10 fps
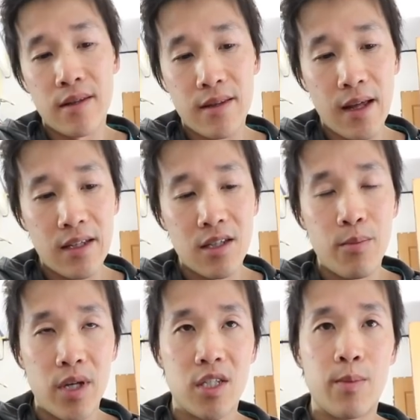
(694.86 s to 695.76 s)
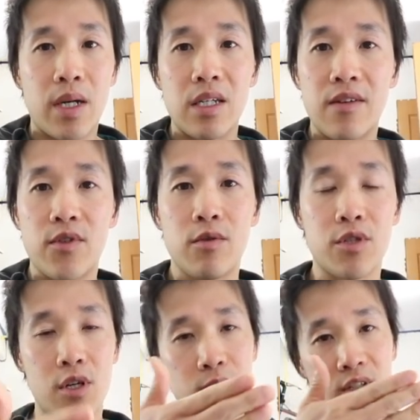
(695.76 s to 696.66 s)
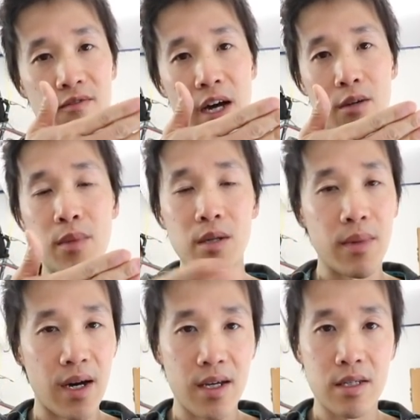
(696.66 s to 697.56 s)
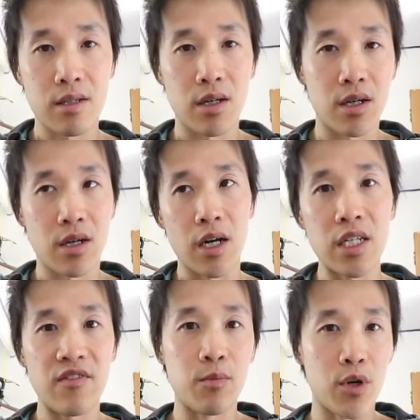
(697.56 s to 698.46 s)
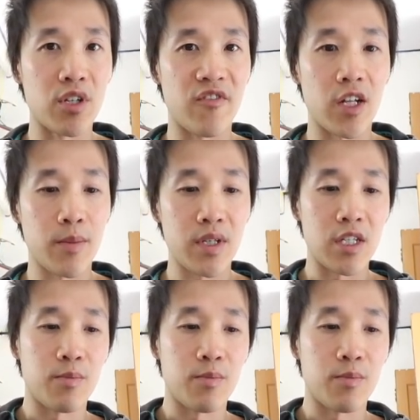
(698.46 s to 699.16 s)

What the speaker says: that's the best tip I can give you in terms of how to minimize uneven burr development.